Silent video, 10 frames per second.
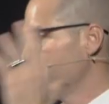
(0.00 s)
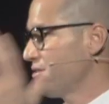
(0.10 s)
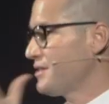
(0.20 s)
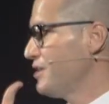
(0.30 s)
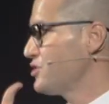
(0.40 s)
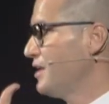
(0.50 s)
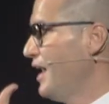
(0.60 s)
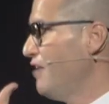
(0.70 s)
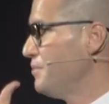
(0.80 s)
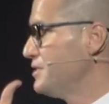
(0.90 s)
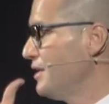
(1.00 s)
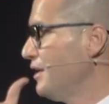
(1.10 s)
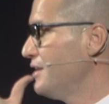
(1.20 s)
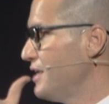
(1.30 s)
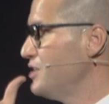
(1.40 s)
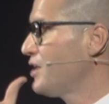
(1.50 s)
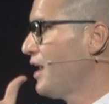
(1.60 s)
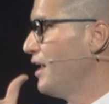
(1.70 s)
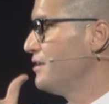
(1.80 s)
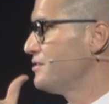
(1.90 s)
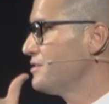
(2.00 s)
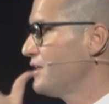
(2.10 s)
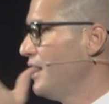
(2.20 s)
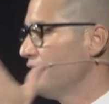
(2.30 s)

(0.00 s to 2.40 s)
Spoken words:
they're about 1 hour each. And